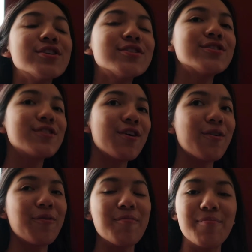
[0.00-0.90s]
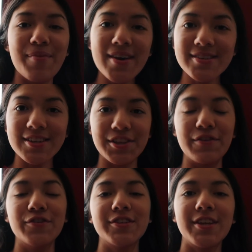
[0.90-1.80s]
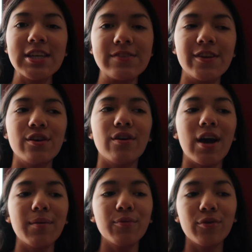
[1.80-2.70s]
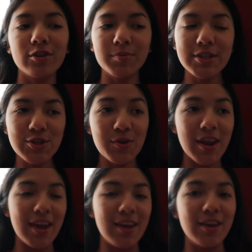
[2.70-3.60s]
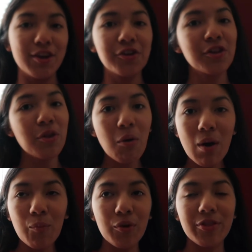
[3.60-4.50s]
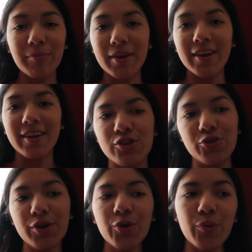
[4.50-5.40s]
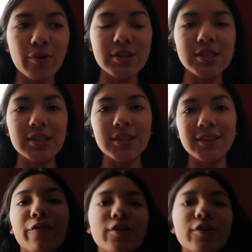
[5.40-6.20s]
so basically for today's video I'm going to be doing a glow up with me during quarantine.